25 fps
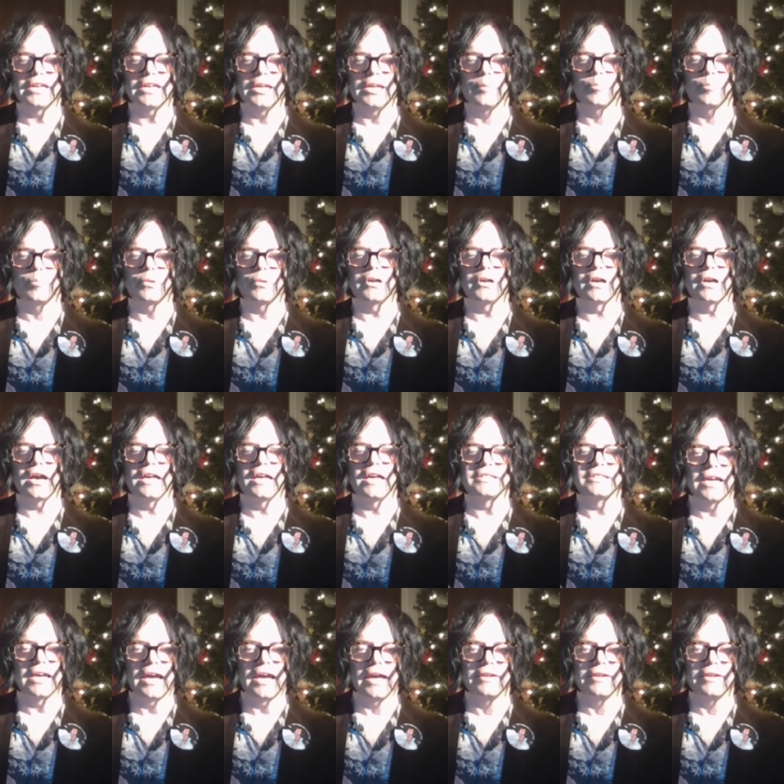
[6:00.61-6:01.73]
keeper
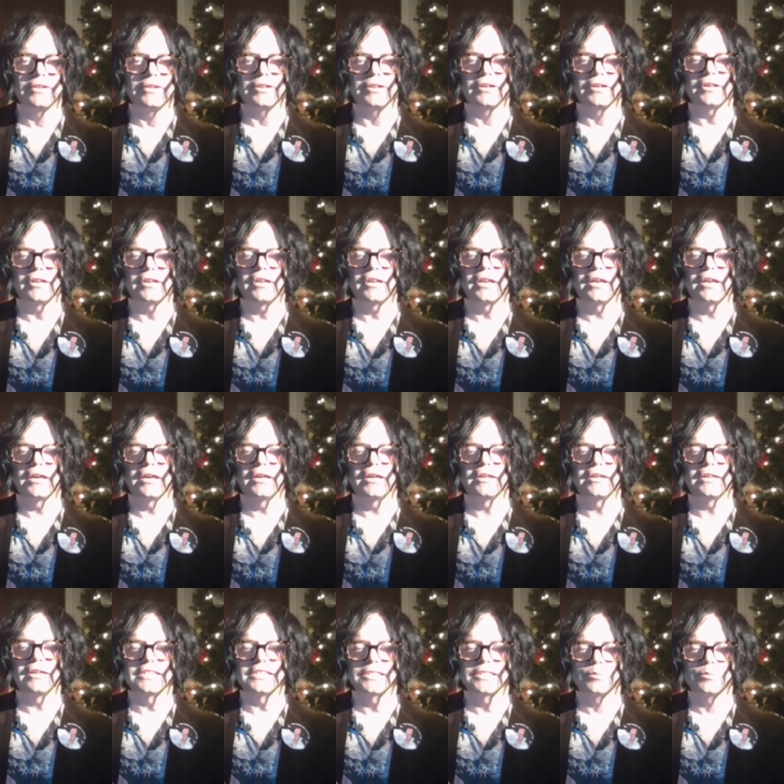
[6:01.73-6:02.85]
as I entered,
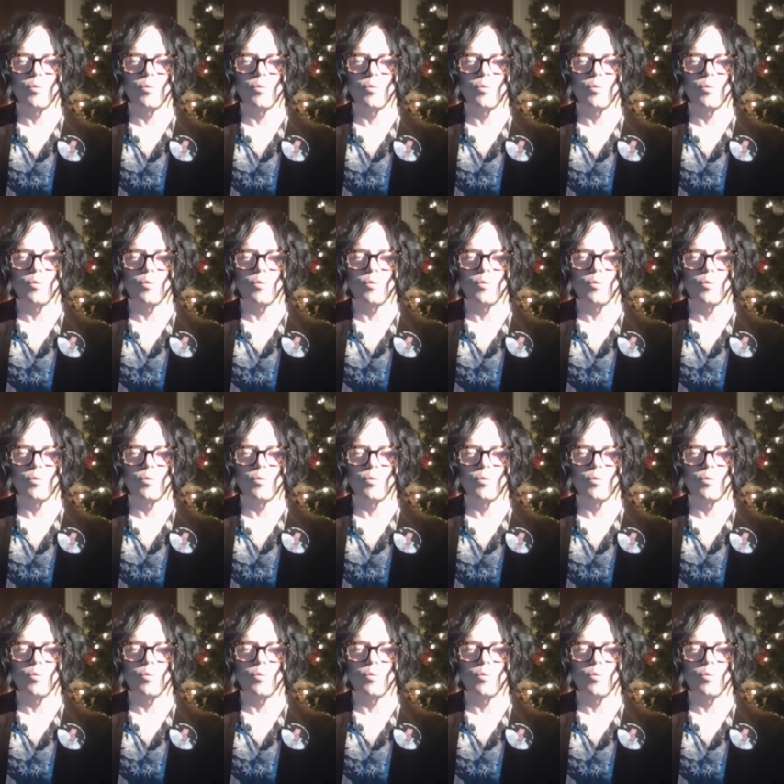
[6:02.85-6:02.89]
then